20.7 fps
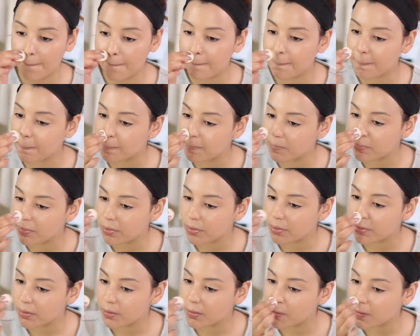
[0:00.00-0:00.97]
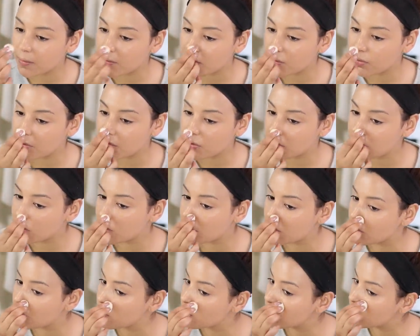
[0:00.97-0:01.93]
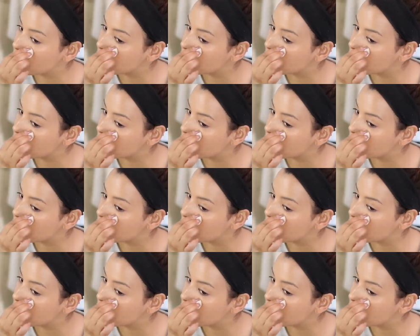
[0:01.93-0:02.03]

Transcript: [no speech]